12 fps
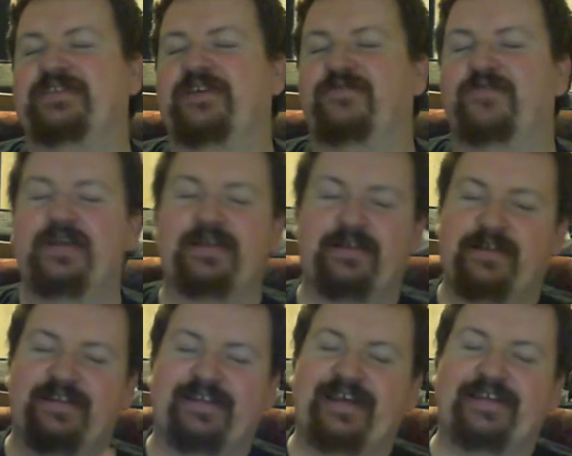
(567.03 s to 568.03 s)
stuff.
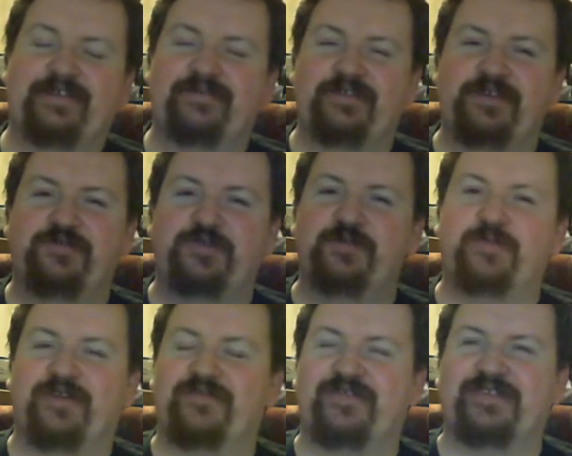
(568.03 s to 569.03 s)
Yeah, it's on to YouTube,
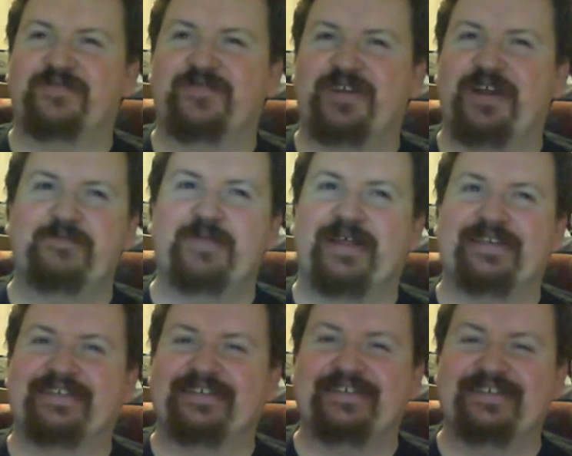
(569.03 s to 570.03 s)
whatever's over there, I'm not
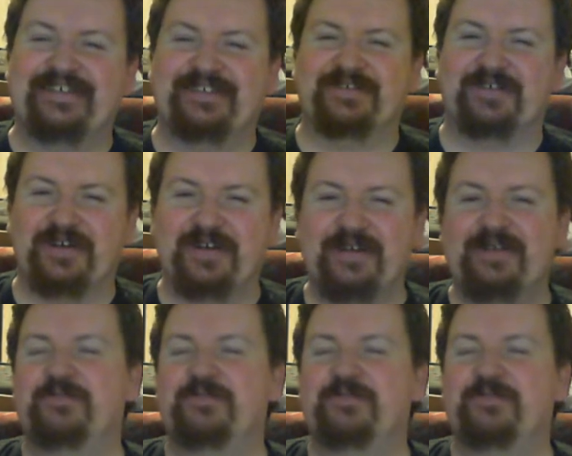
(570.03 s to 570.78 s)
entirely sure.